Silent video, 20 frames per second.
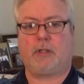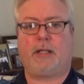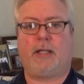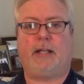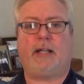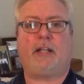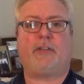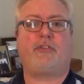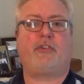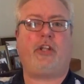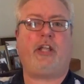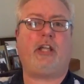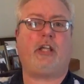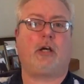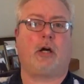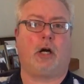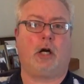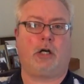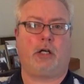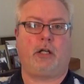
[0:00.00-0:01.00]
SD
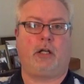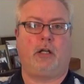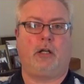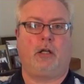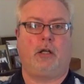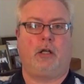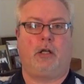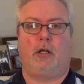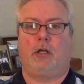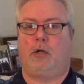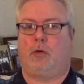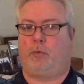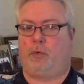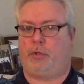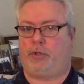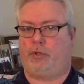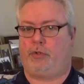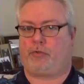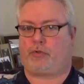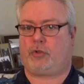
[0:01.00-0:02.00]
card,
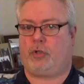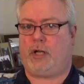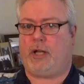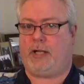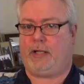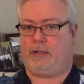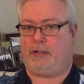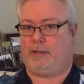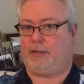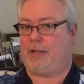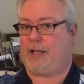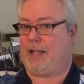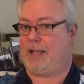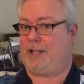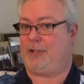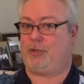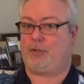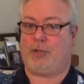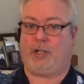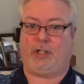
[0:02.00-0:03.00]
which is great. I
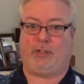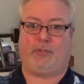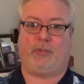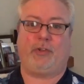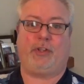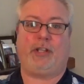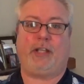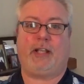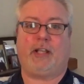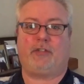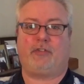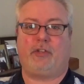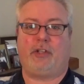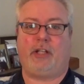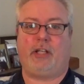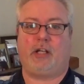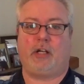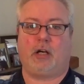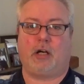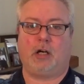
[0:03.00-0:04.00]
can transfer the
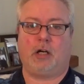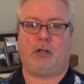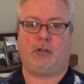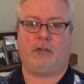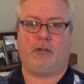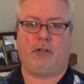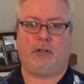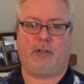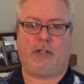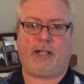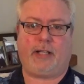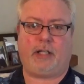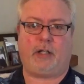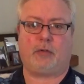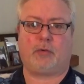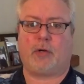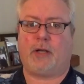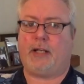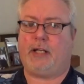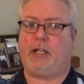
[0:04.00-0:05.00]
SD card data
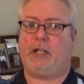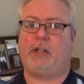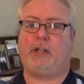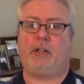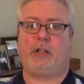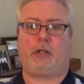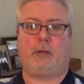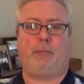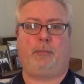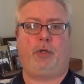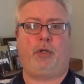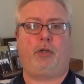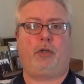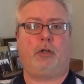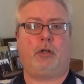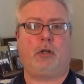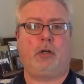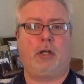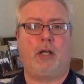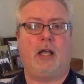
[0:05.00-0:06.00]
right into the
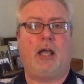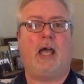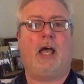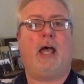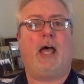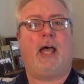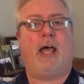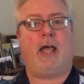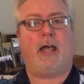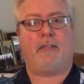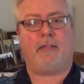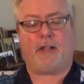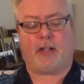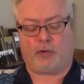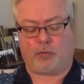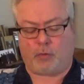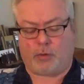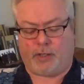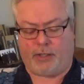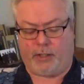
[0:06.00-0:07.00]
computer, and
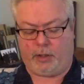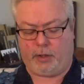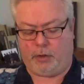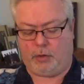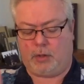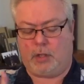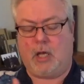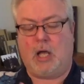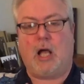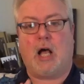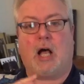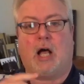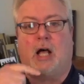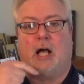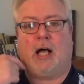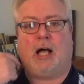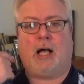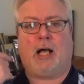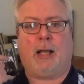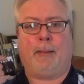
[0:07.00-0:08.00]
that's what I do.
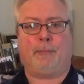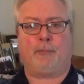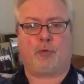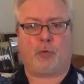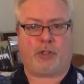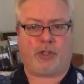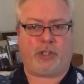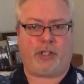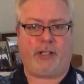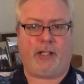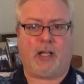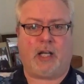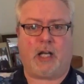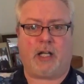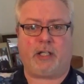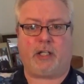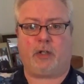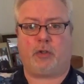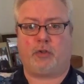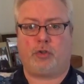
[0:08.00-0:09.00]
I'm switching the
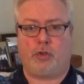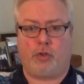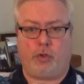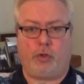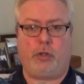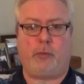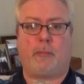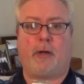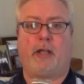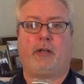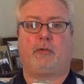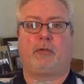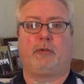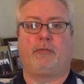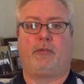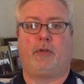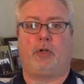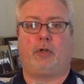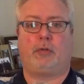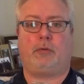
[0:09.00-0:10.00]
audio to the
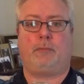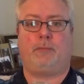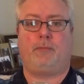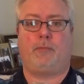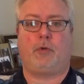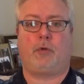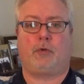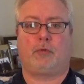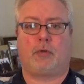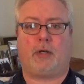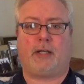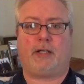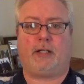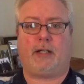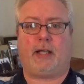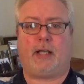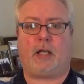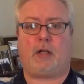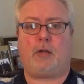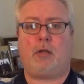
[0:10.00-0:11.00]
microphone. Right
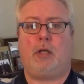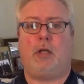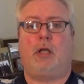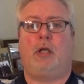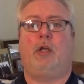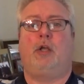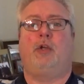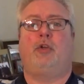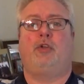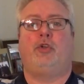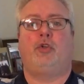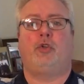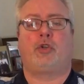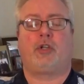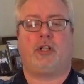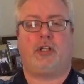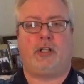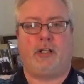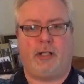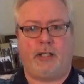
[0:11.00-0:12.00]
now, you
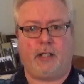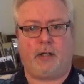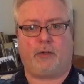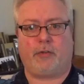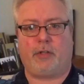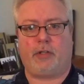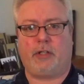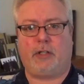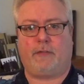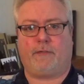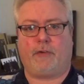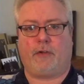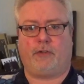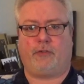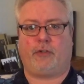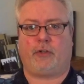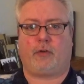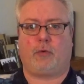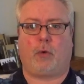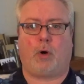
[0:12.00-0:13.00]
can hear the
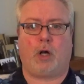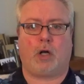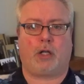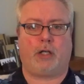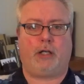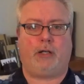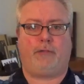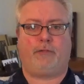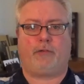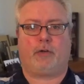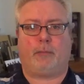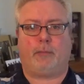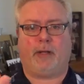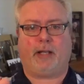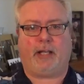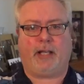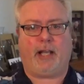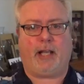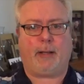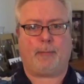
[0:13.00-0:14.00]
difference in quality from my
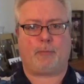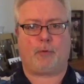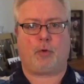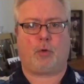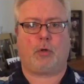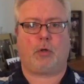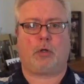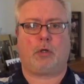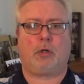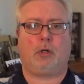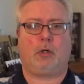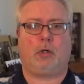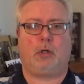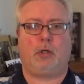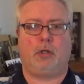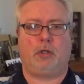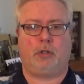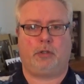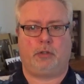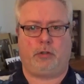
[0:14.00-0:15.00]
camcorder
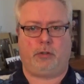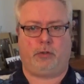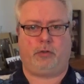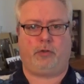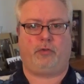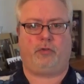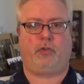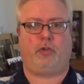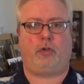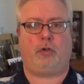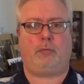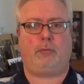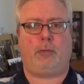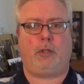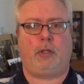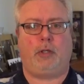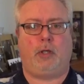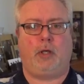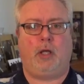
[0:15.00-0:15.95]
to the Zoom.